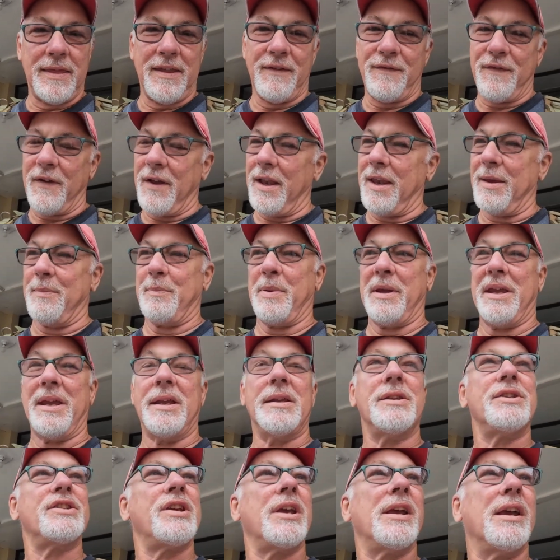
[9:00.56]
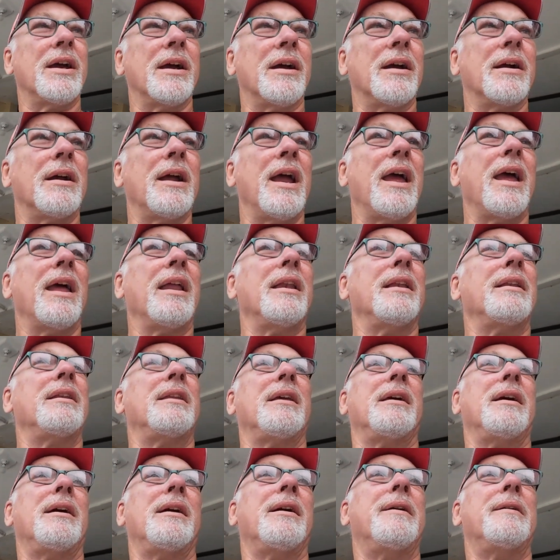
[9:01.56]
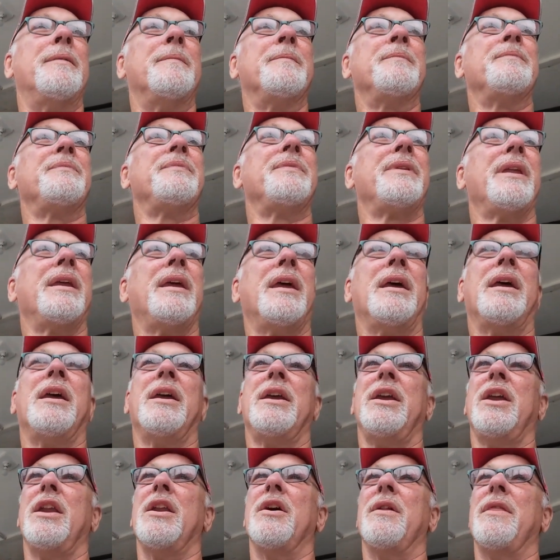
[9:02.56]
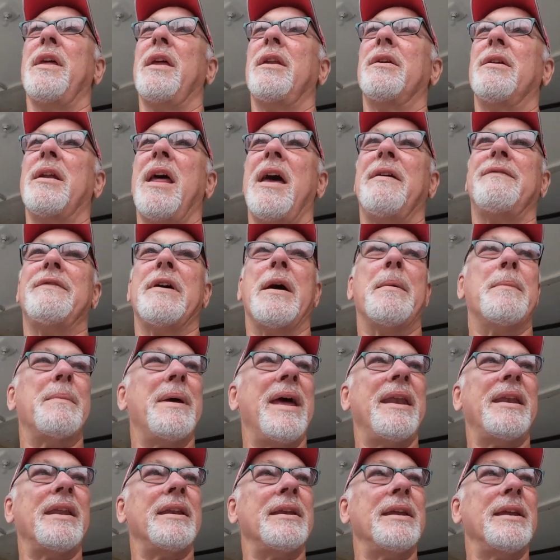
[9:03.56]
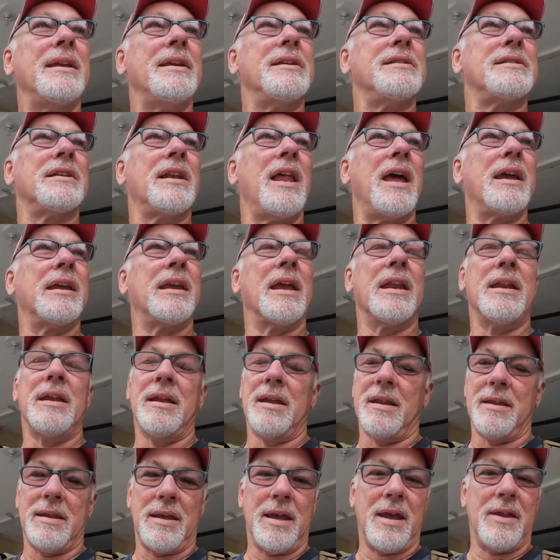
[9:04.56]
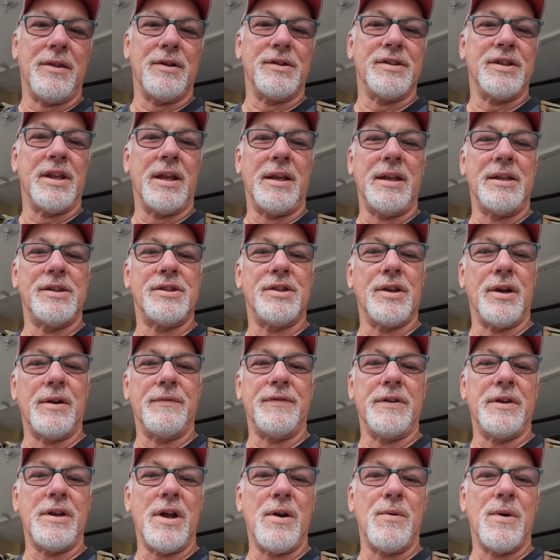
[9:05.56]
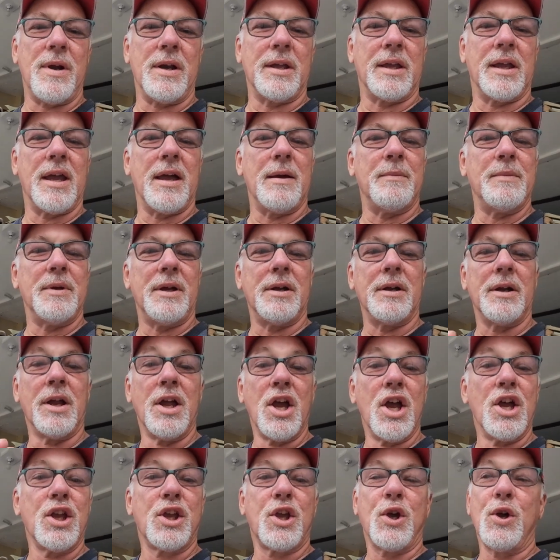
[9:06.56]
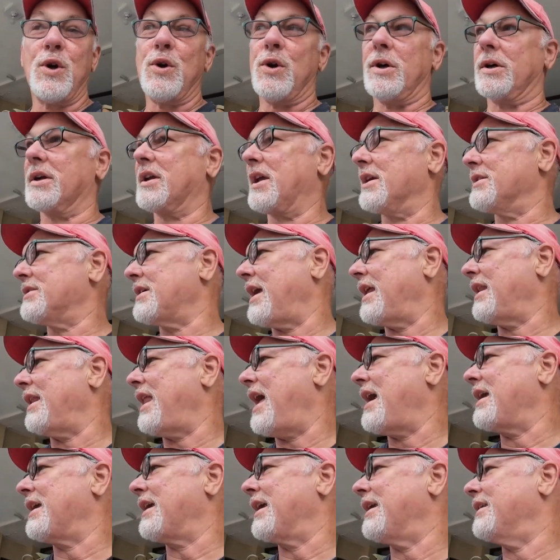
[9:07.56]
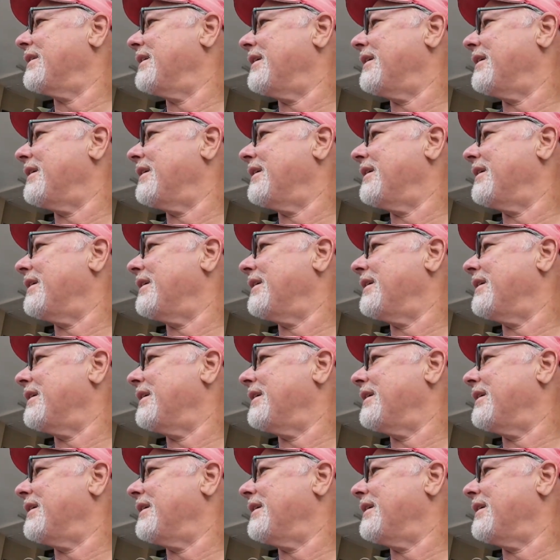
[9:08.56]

the Philippines here, and you know, they don't have amenities like any of the other cities, so if you don't want to come here, cool, because I like it